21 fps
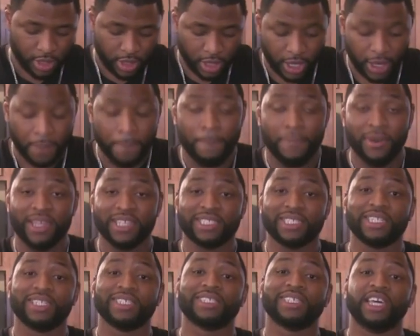and
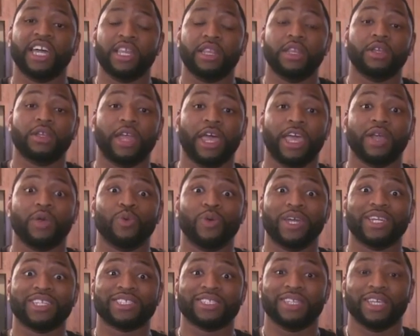blitz it until it looks like
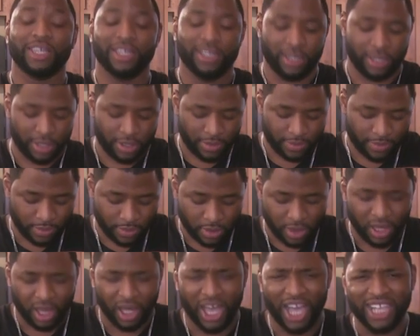wet sand.
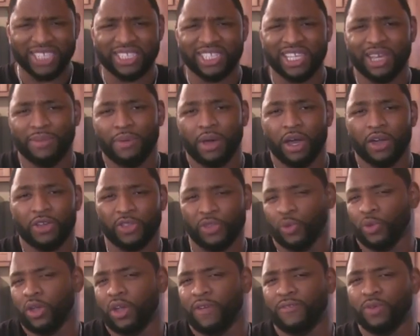I say about
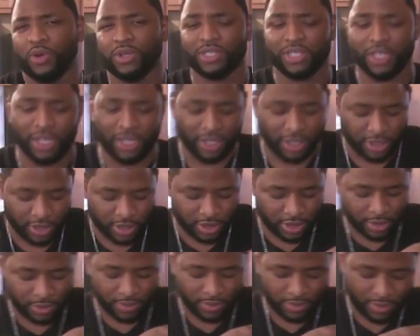3 or 4 times.